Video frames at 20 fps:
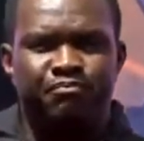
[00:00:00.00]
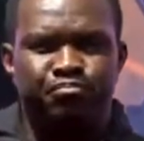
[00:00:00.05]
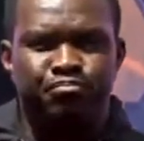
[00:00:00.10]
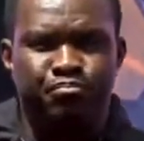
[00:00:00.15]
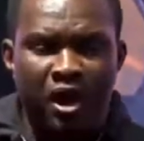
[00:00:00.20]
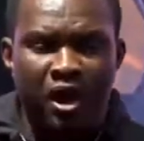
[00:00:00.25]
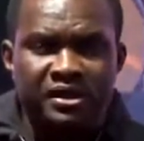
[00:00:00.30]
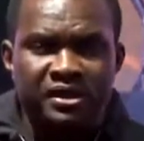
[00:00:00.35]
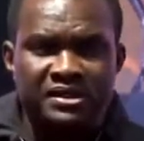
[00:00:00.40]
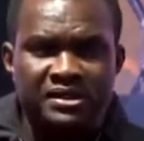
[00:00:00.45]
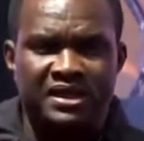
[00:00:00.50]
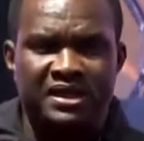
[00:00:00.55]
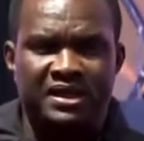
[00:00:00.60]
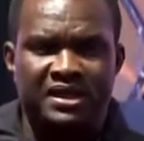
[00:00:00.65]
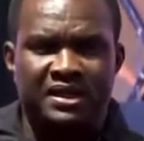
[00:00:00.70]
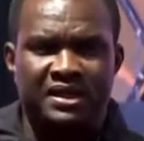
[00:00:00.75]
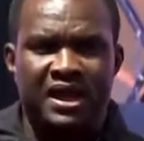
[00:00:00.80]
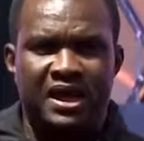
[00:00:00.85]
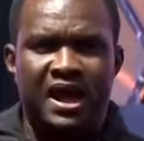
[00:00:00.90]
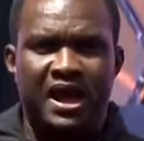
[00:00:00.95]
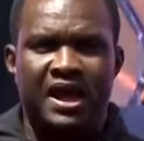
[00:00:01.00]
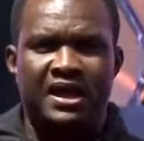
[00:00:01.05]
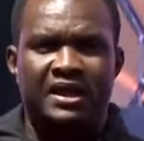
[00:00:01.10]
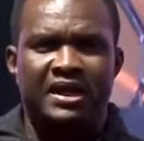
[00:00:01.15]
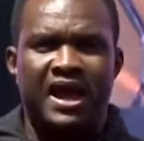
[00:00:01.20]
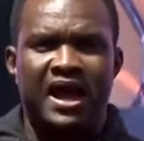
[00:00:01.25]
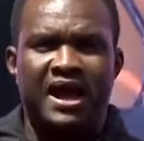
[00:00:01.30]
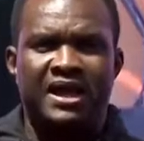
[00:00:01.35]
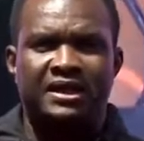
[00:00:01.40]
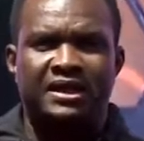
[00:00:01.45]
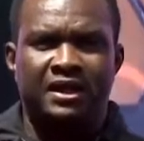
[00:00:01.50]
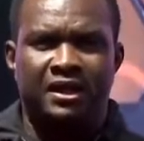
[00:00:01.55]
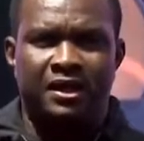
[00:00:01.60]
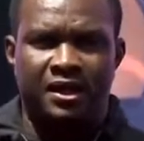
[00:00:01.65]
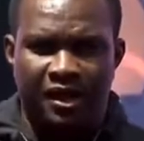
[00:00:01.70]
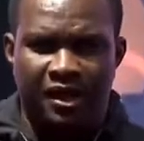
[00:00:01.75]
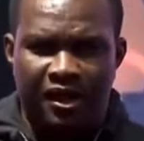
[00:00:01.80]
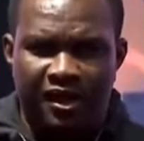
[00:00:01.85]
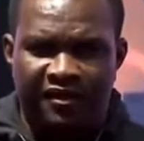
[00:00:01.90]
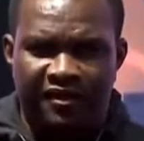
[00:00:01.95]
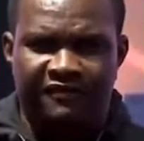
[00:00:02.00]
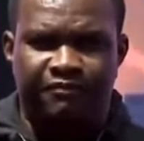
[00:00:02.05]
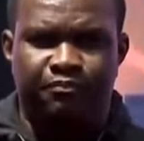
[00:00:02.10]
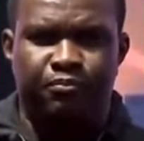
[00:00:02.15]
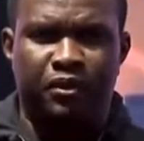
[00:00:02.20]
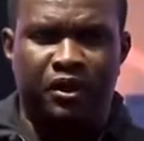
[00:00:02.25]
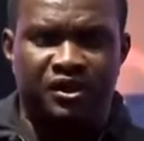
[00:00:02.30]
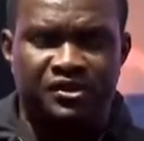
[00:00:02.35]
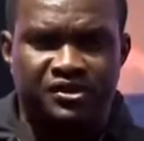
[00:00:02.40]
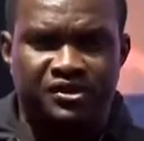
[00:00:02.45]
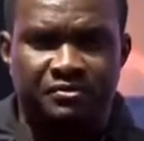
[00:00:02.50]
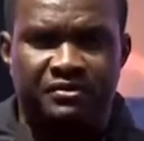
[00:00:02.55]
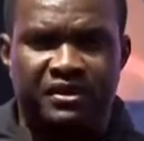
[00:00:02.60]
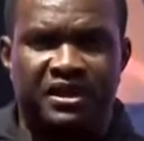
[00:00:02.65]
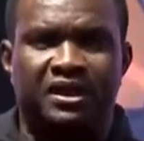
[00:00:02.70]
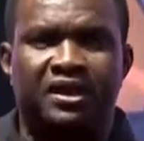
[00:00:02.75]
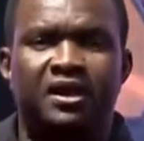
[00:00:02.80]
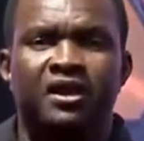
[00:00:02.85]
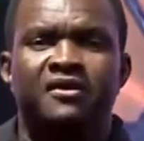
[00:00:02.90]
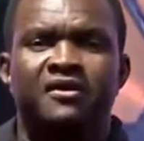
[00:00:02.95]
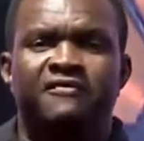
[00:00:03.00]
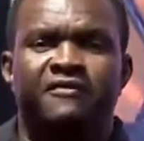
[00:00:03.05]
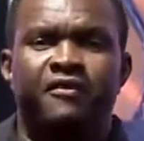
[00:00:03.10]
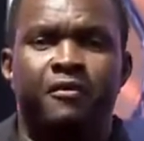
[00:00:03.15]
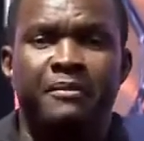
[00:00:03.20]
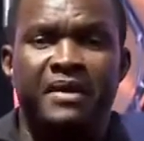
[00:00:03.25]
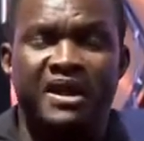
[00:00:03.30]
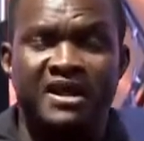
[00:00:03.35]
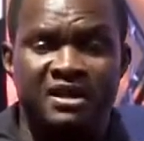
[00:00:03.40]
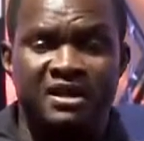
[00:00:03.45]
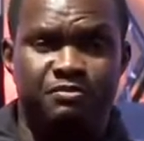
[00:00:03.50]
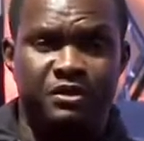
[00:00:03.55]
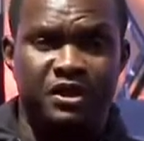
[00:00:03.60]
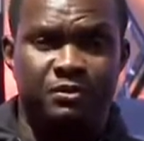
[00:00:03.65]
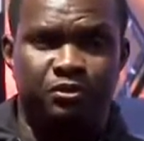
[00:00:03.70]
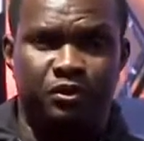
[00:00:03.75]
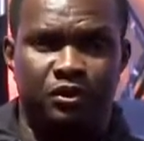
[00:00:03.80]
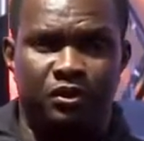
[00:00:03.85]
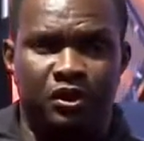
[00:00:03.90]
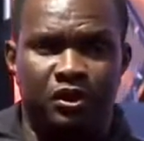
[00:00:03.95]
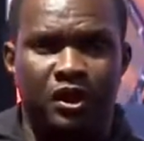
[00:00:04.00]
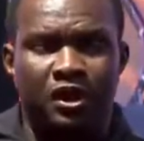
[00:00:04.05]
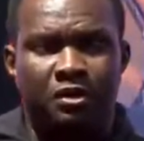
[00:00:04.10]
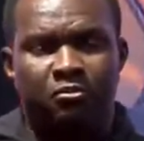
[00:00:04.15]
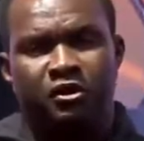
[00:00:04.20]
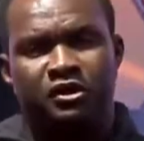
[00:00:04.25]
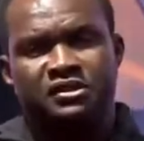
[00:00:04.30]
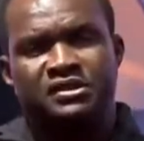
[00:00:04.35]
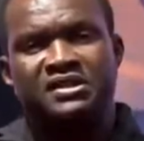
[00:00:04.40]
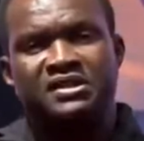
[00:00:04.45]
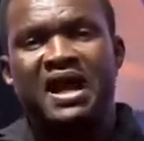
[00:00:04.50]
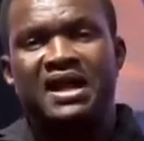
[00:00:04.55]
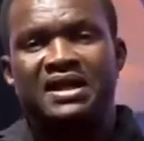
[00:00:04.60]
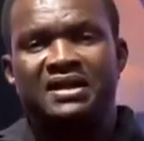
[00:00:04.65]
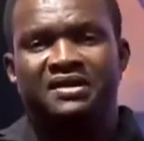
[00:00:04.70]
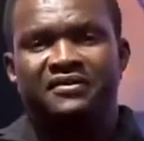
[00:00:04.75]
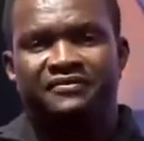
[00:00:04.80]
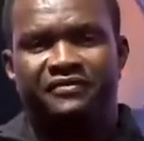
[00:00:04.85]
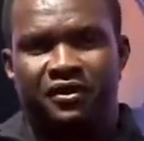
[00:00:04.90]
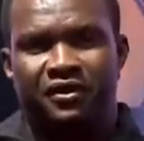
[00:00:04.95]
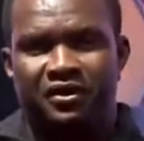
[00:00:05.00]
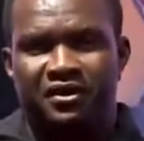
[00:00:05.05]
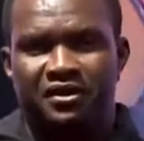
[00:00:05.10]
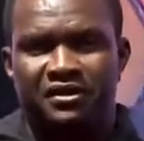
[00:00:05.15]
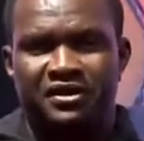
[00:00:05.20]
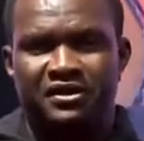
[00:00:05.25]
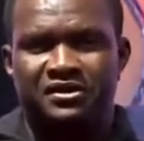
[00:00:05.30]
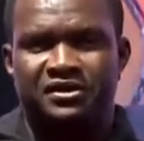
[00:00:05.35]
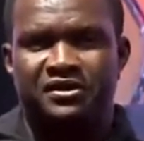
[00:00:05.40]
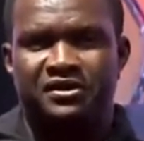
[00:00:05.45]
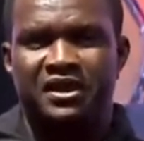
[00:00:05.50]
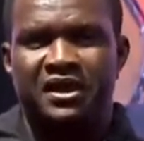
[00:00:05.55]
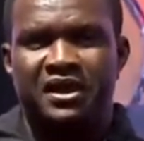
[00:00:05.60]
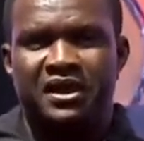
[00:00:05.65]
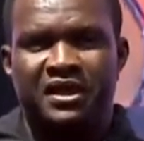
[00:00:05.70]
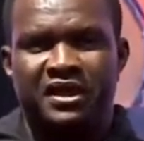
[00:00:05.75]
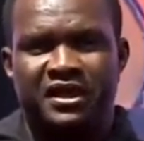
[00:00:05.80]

of bonding and love blossoming for many people, but sadly for others,